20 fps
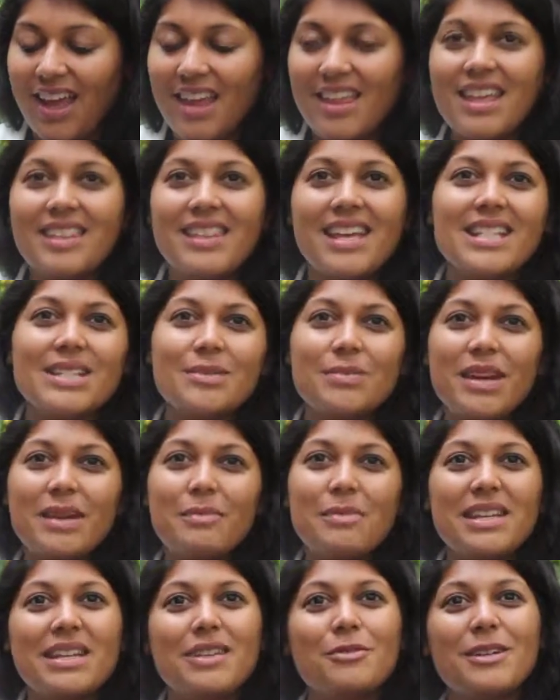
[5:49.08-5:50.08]
And that's my
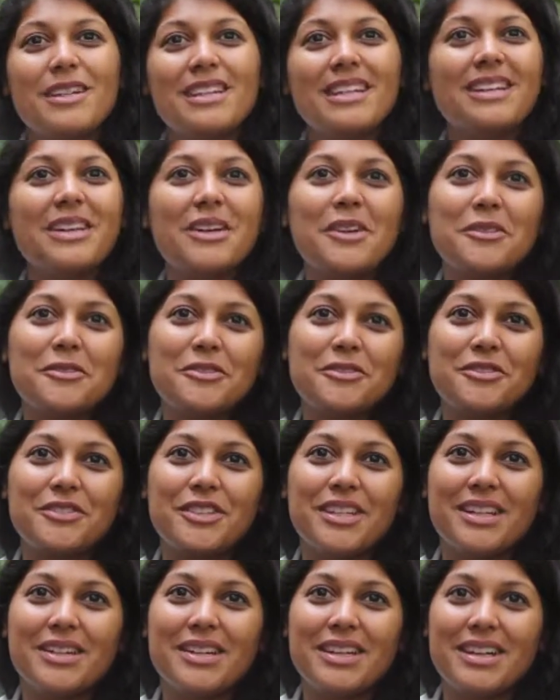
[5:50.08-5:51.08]
mini reading of
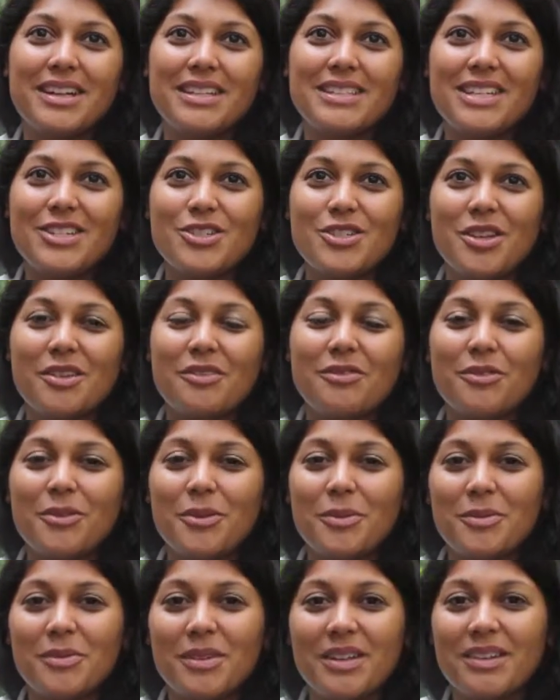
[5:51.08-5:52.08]
Nietzsche
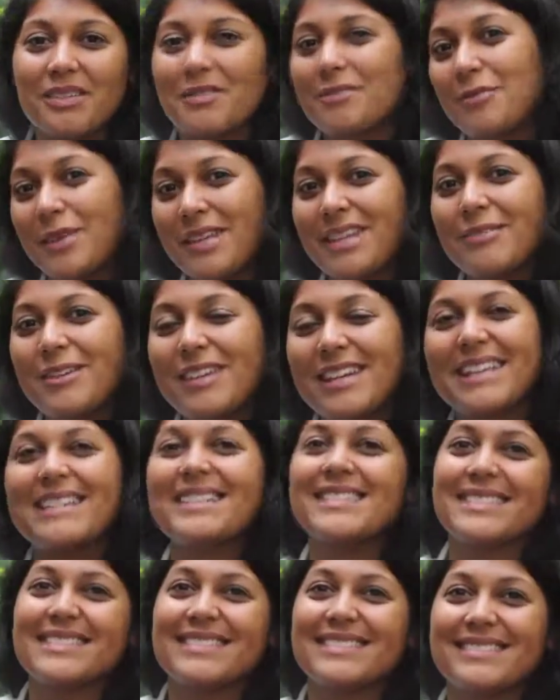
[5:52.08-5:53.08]
from
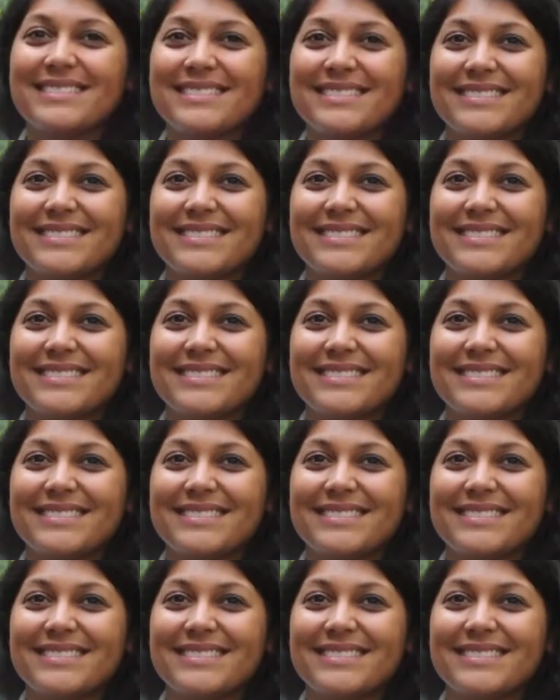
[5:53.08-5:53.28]
WikiReadings.